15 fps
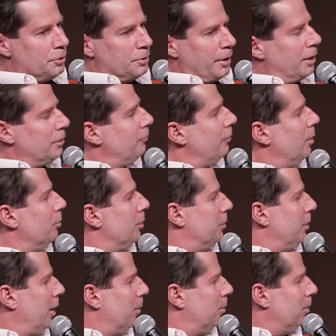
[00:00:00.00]
start from the
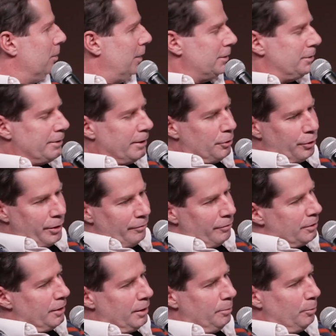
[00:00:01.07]
top, let's say you have
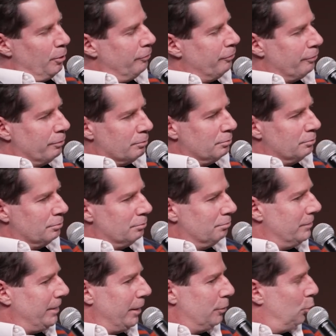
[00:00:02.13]
a team of
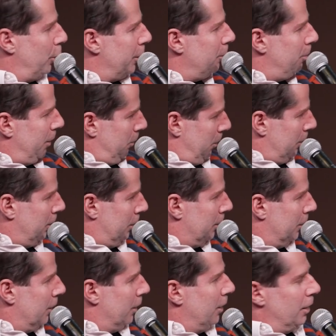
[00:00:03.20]
10, 20 people.
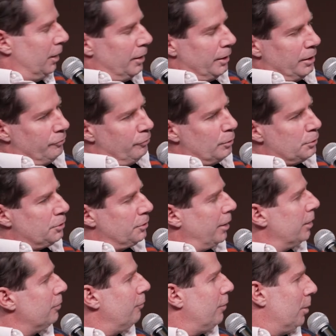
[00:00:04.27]
If you
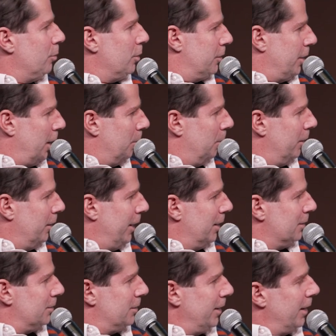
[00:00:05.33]
start from the top
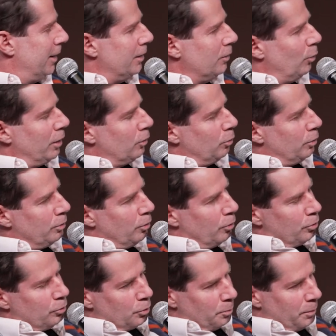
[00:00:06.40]
and say, well, we're
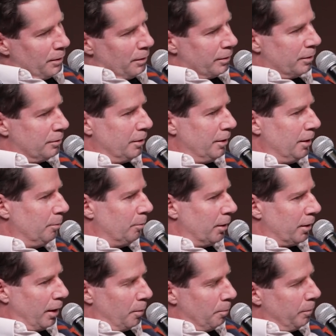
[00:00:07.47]
going to build a team,
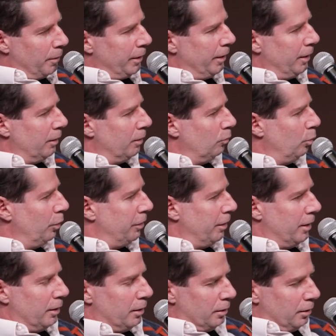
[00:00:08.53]
a company with
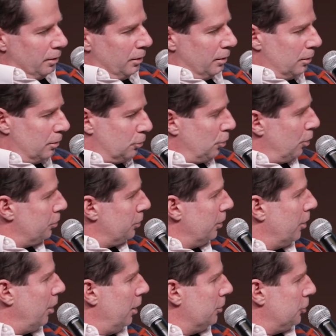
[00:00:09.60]
a
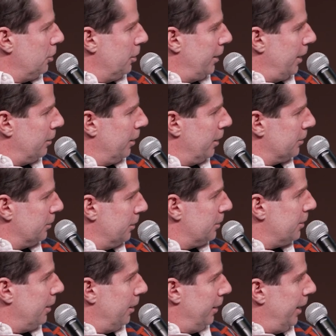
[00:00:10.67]
certain culture that does
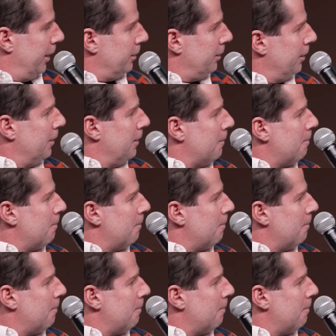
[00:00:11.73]
this and that,